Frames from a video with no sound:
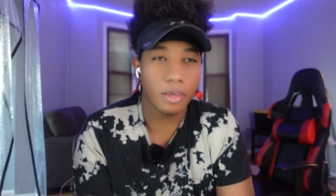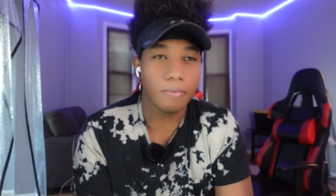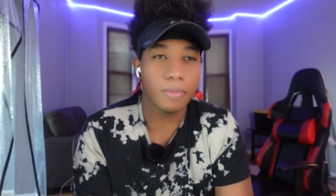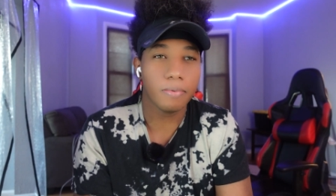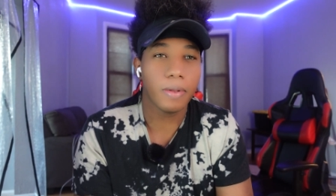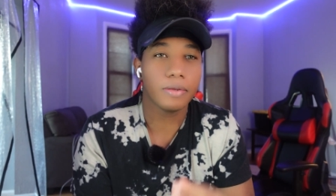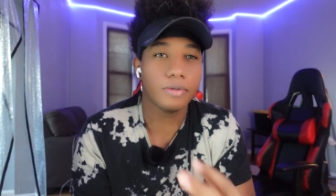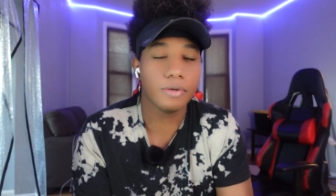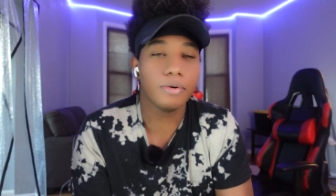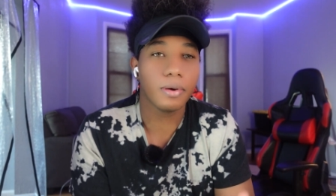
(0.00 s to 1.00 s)
Even if
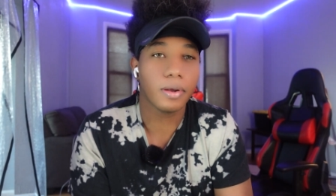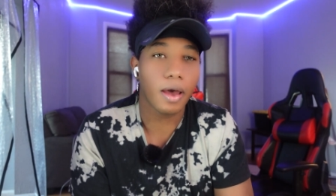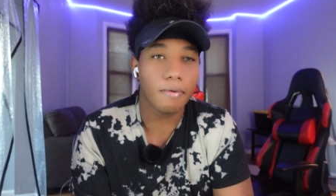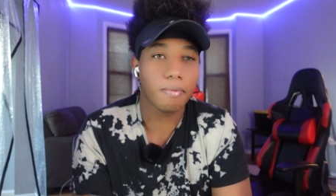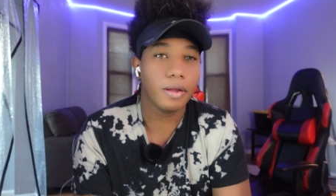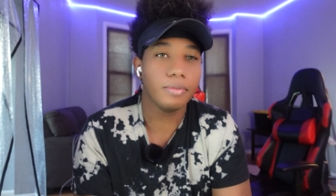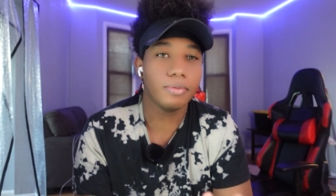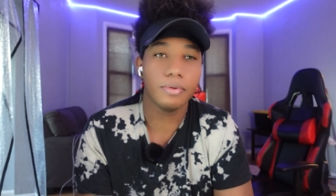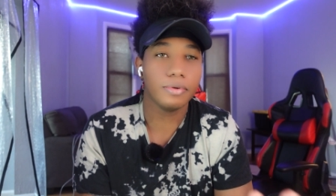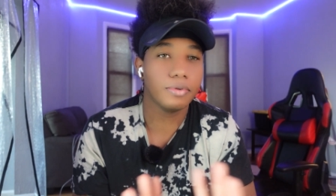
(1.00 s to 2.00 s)
that's just your guy
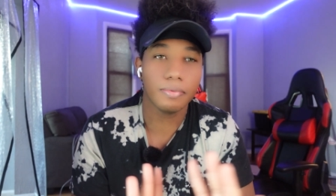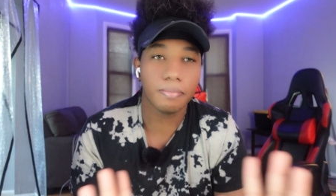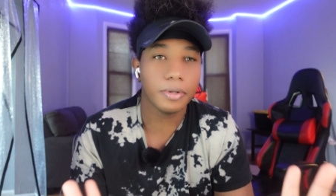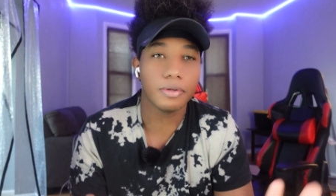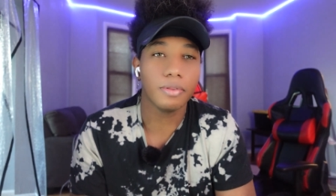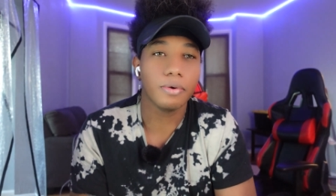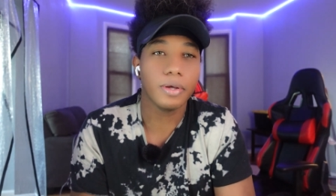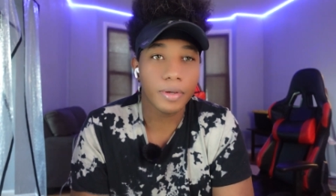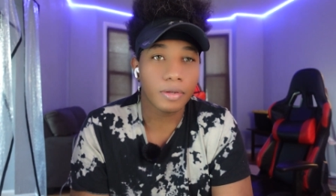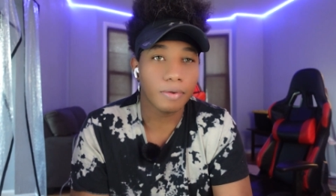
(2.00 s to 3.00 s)
friend, just please don't do
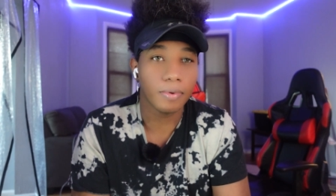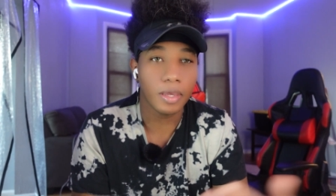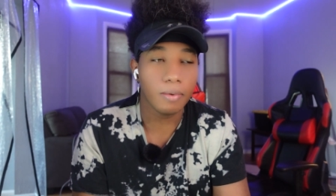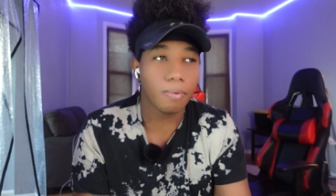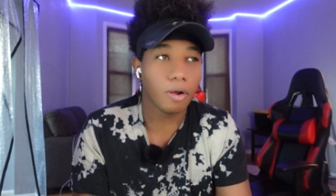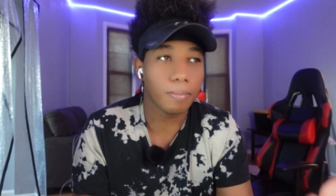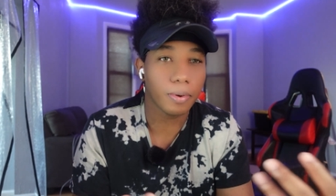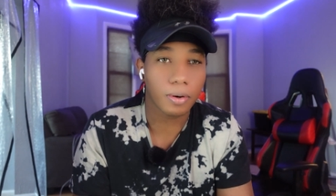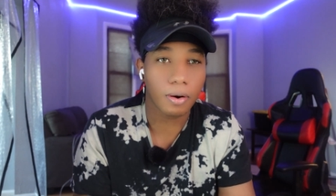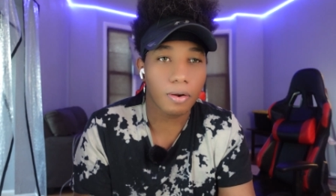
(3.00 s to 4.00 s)
it. Because if he brung up
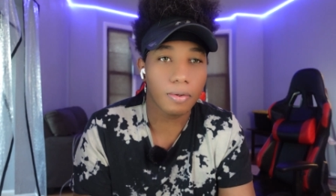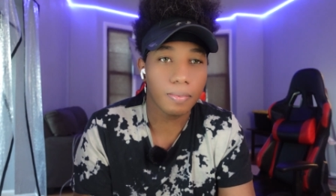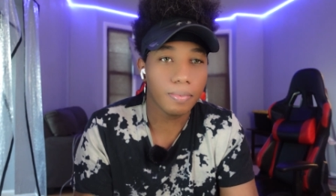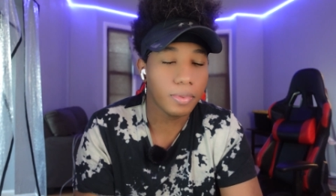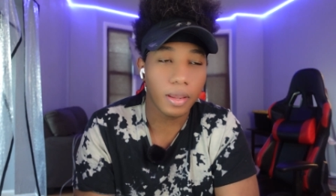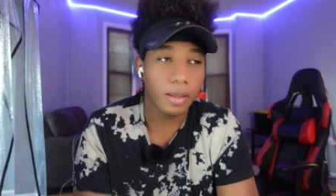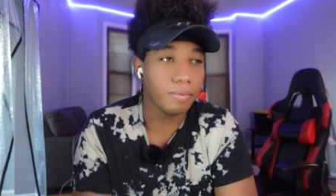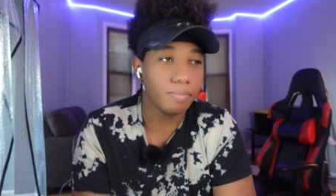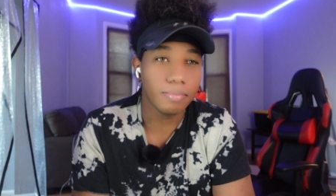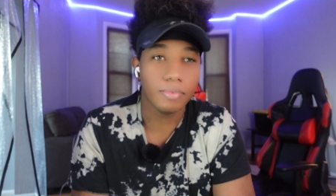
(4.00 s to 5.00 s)
a girl,
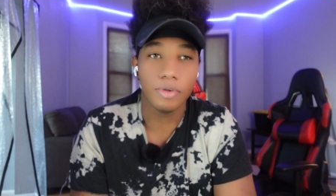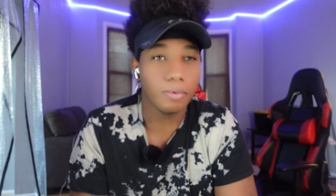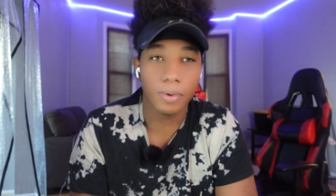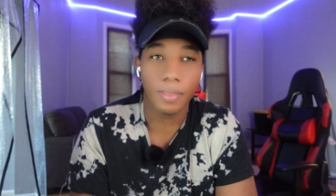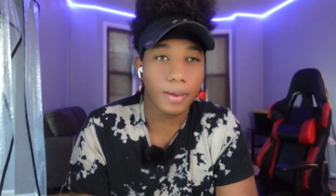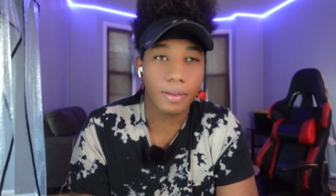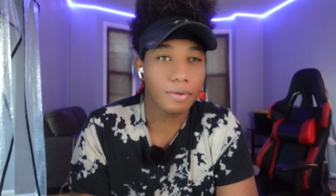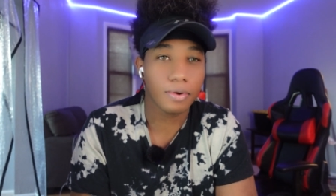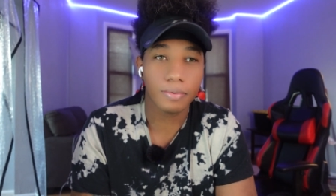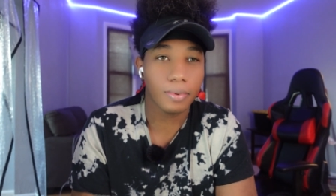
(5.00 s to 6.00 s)
then you wouldn't like
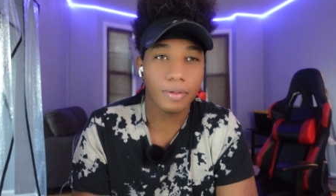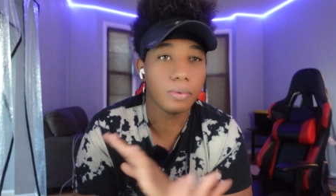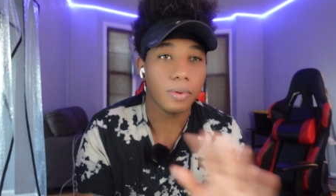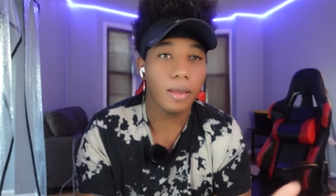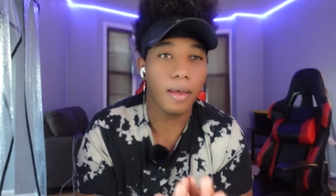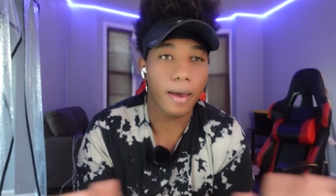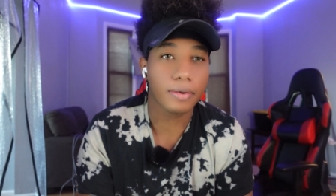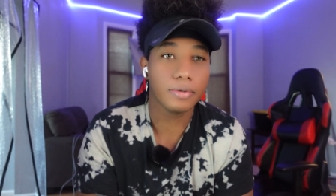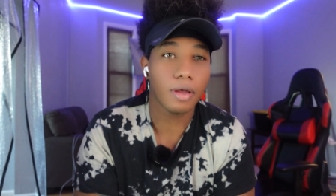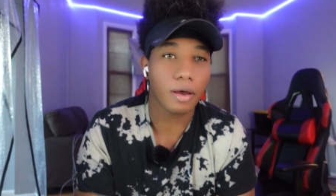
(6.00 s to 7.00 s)
that, trust me. Do not
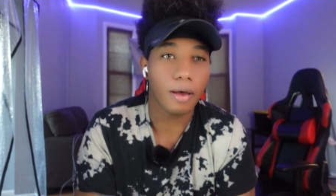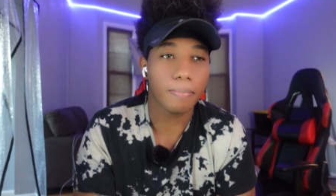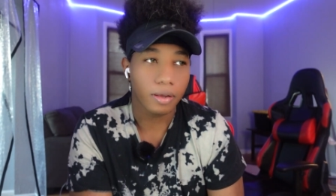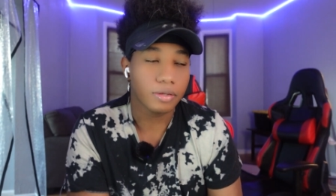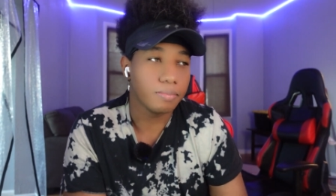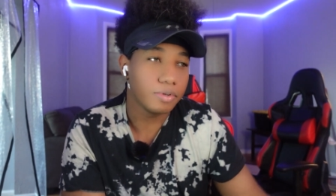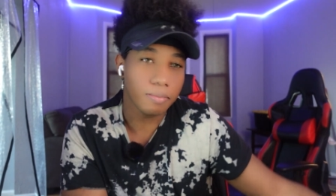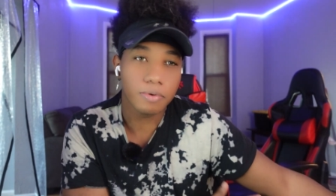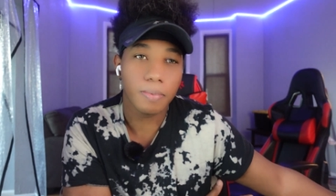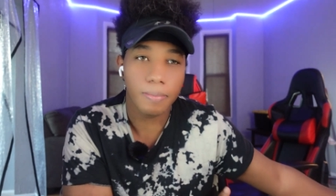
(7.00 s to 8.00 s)
act stuck up. Like some
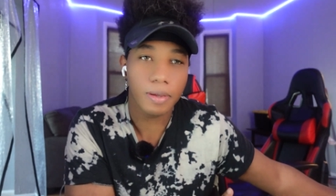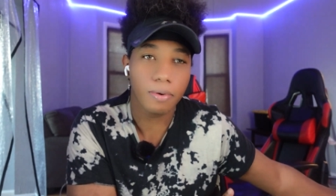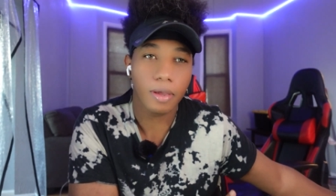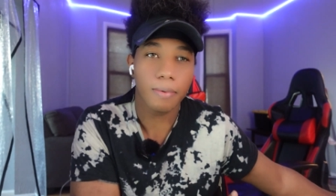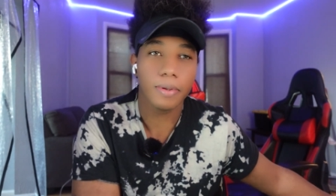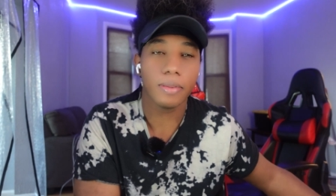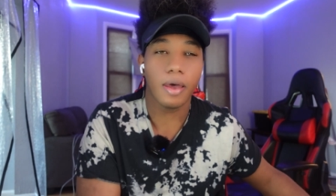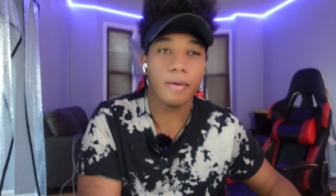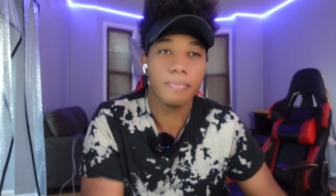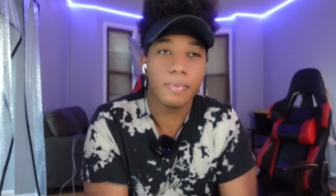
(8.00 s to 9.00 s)
simps may be okay with
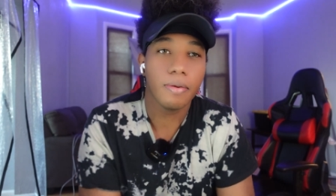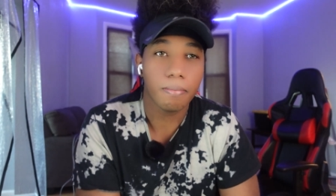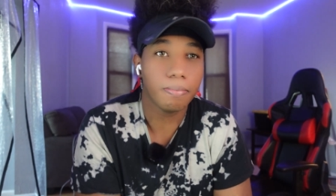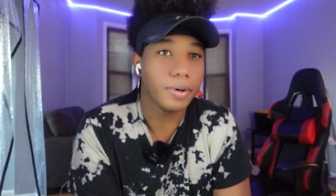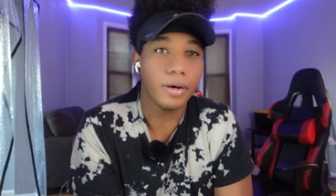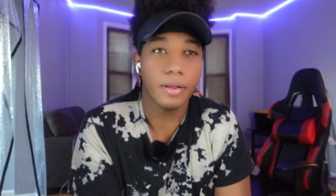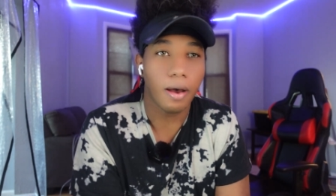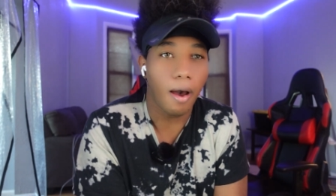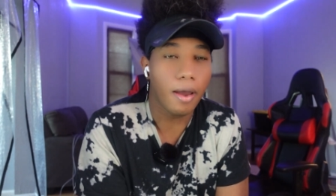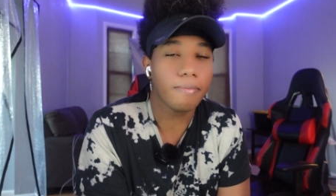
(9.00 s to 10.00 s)
that, but
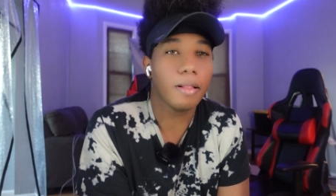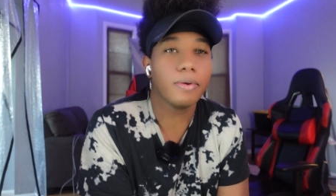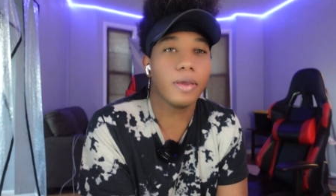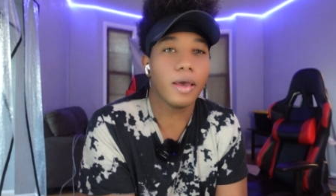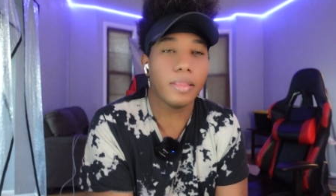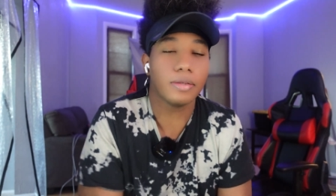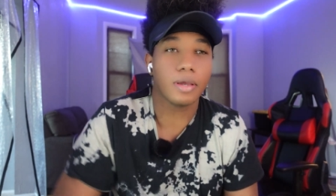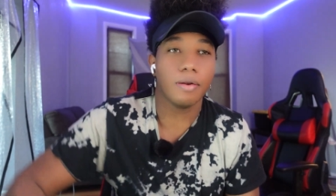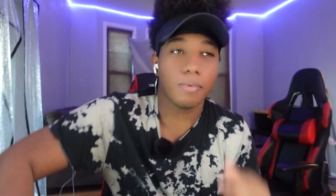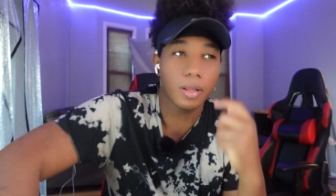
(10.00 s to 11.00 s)
a high value guy that's
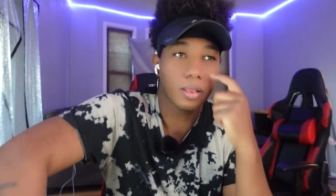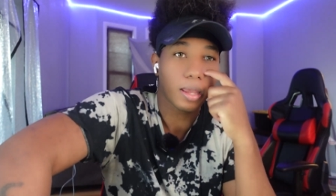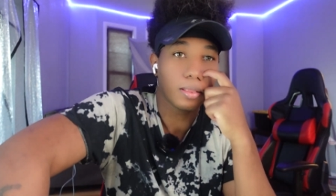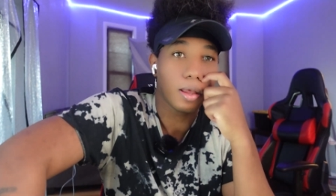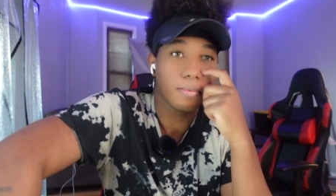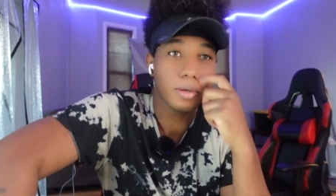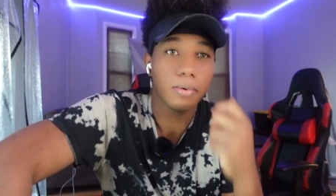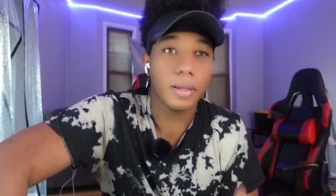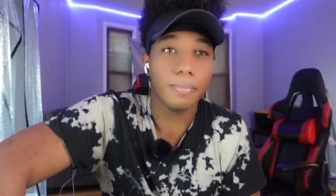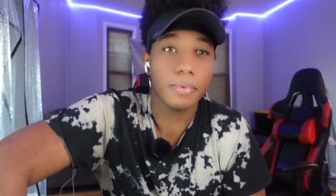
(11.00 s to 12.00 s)
gonna really like love
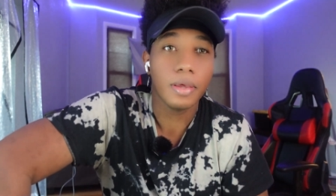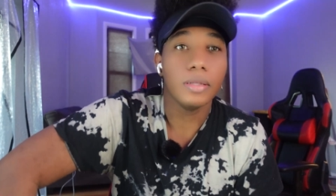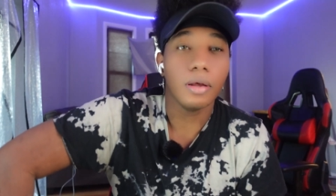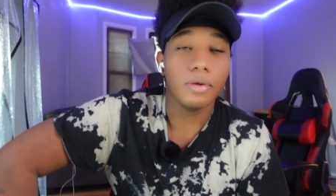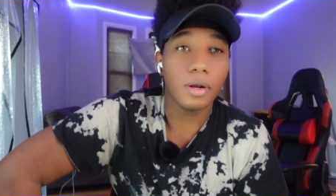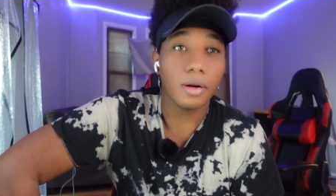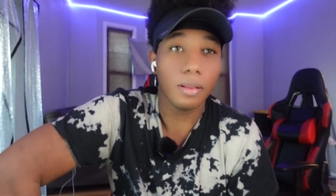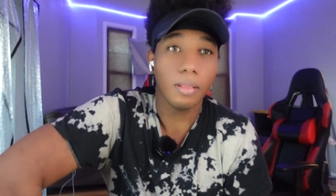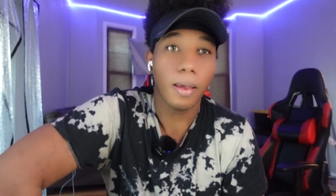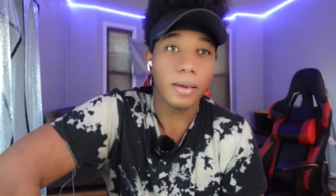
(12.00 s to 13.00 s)
you and you know, you're
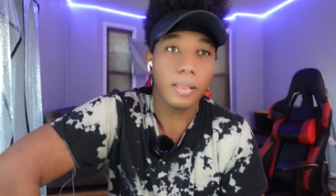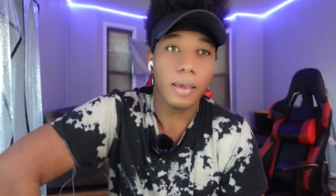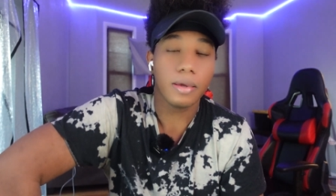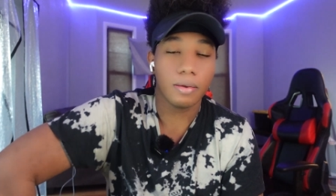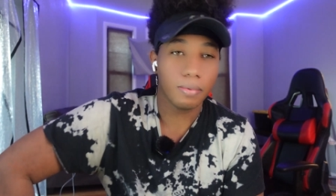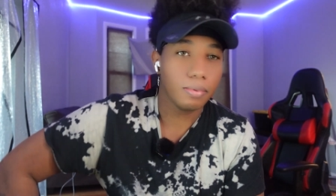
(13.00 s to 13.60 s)
gonna like like,